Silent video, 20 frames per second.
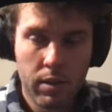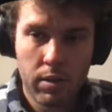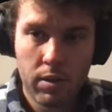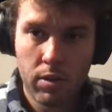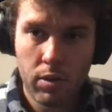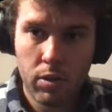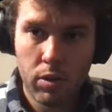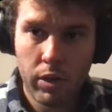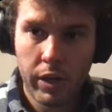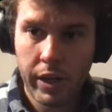
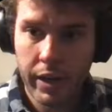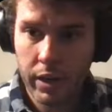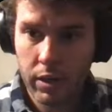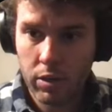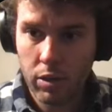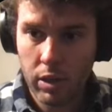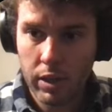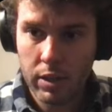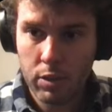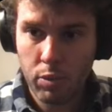So here
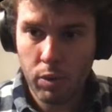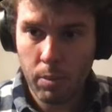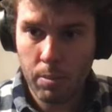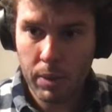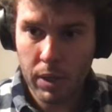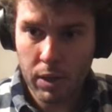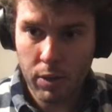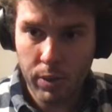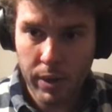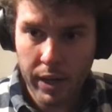the list will
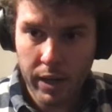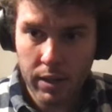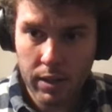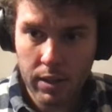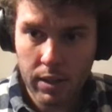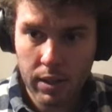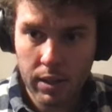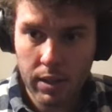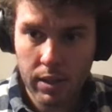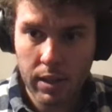be
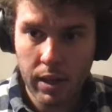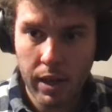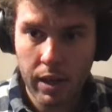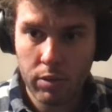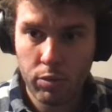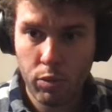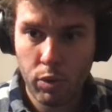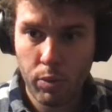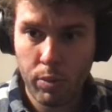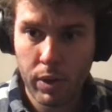created,
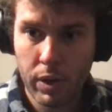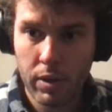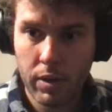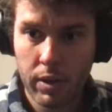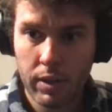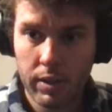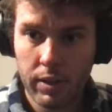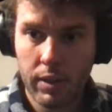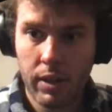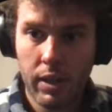and we will
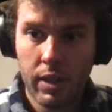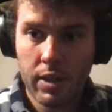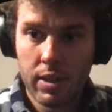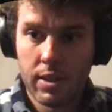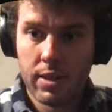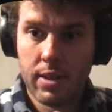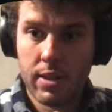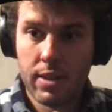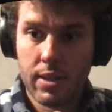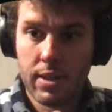
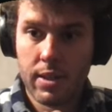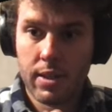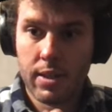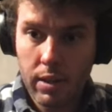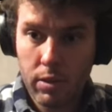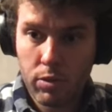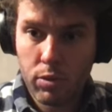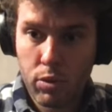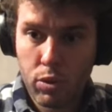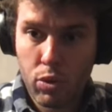start
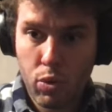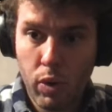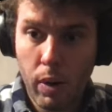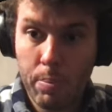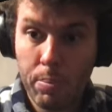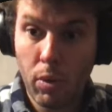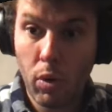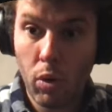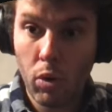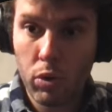to scrap
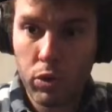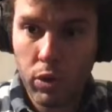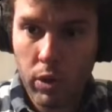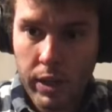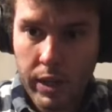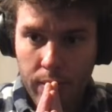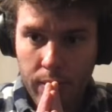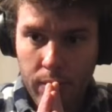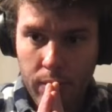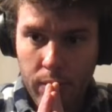all the
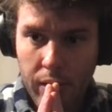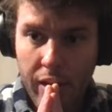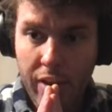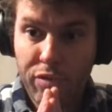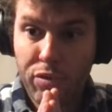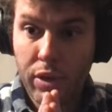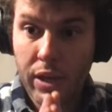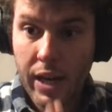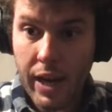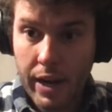leads
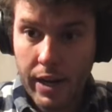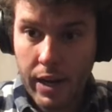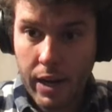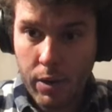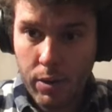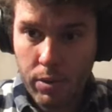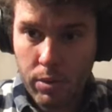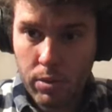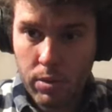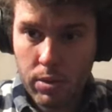every 9
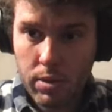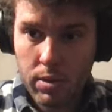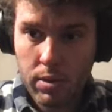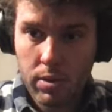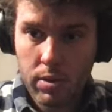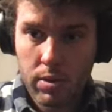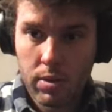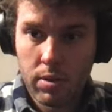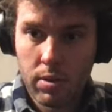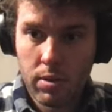hours.
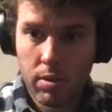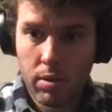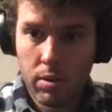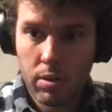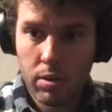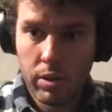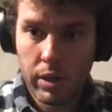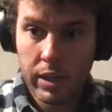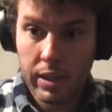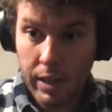So
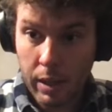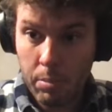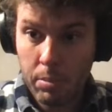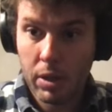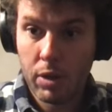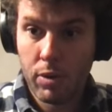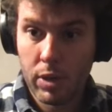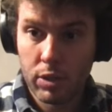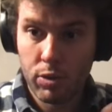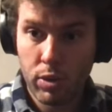it can be
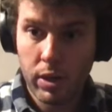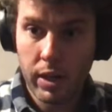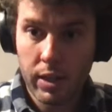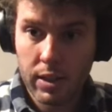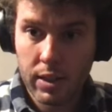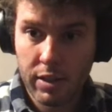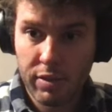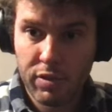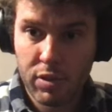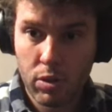
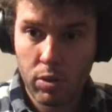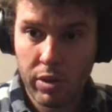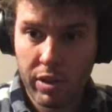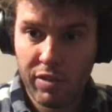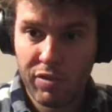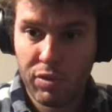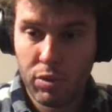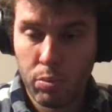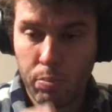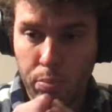retroactive. So
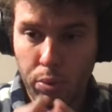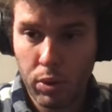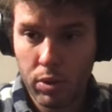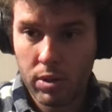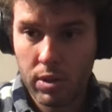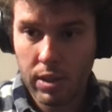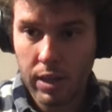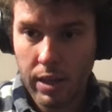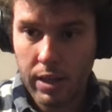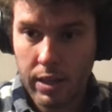if you post
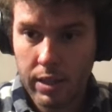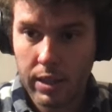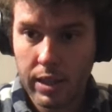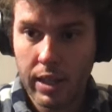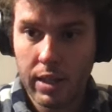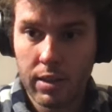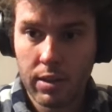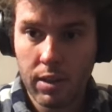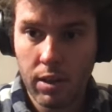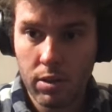and
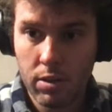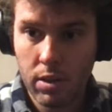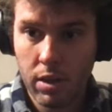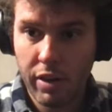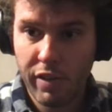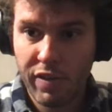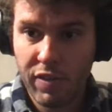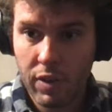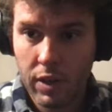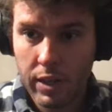get thousands
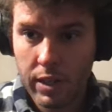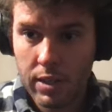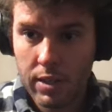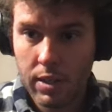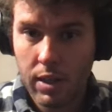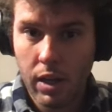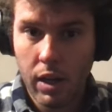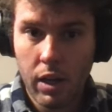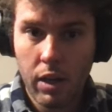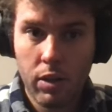of leads,
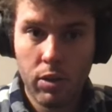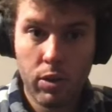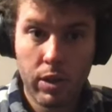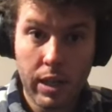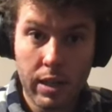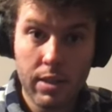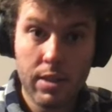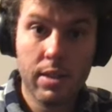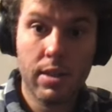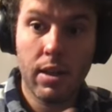you can
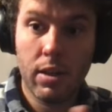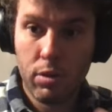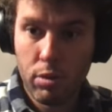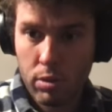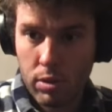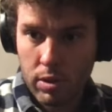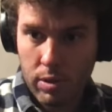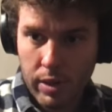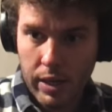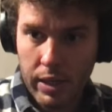still use
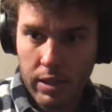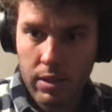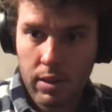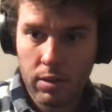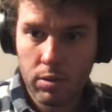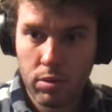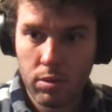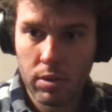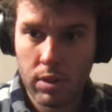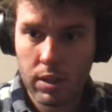ReactIn
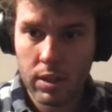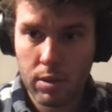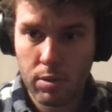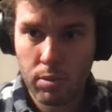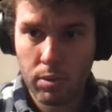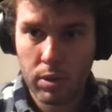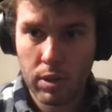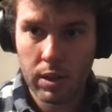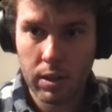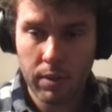to
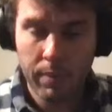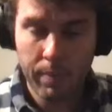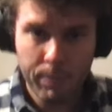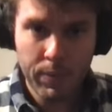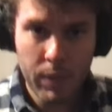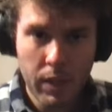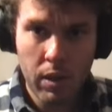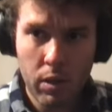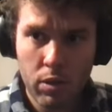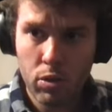distribute it.
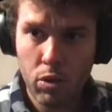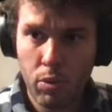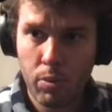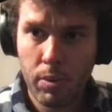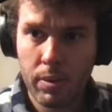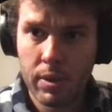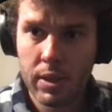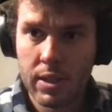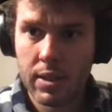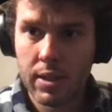So we
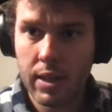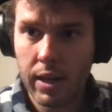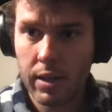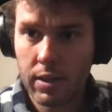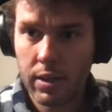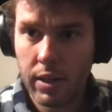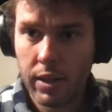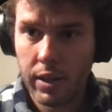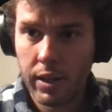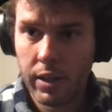will start
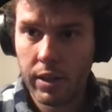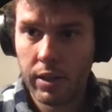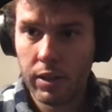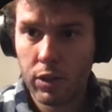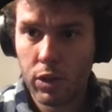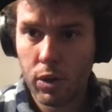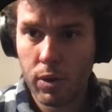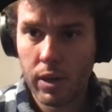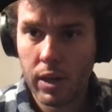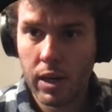here,
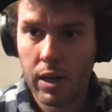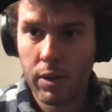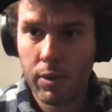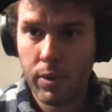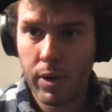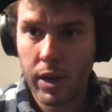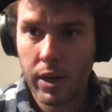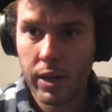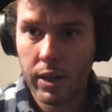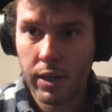currently
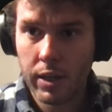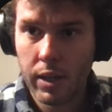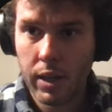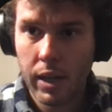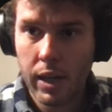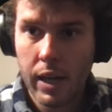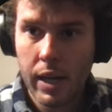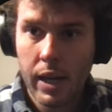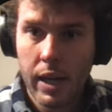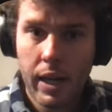running,
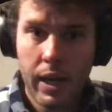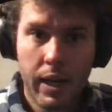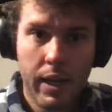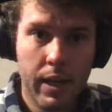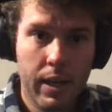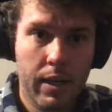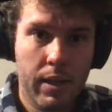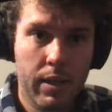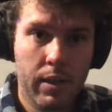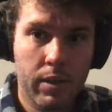
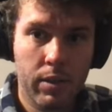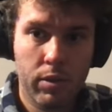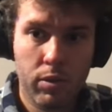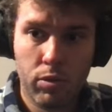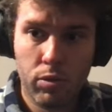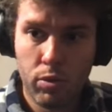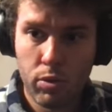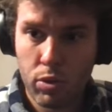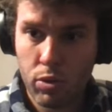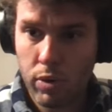to
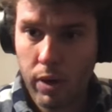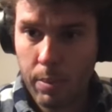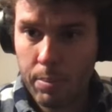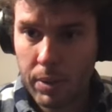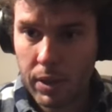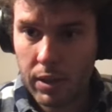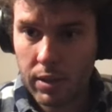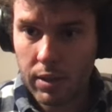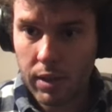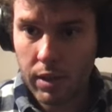scrap
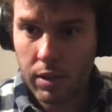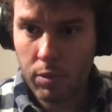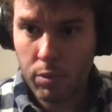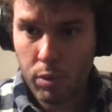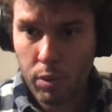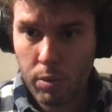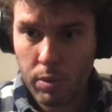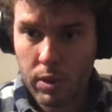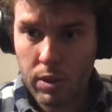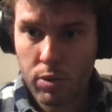it, and we
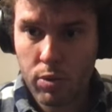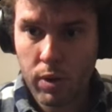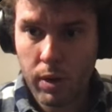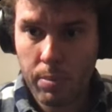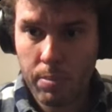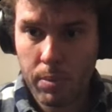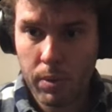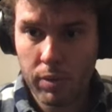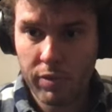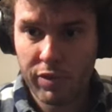will scrap
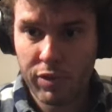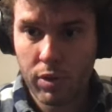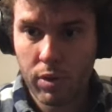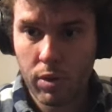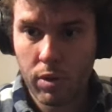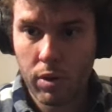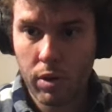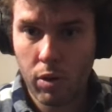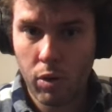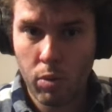
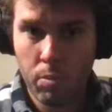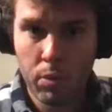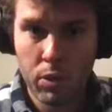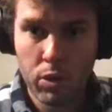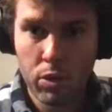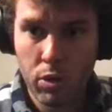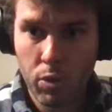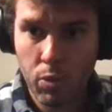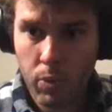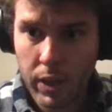for almost
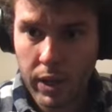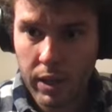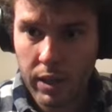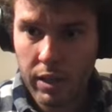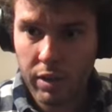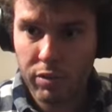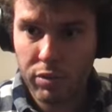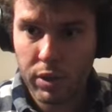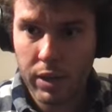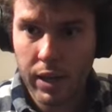a week
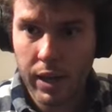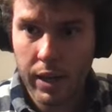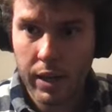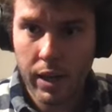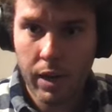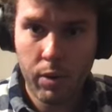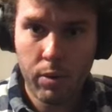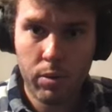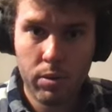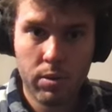every 9
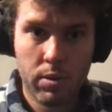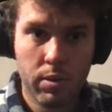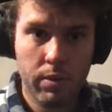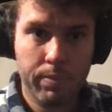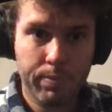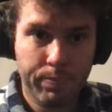hours.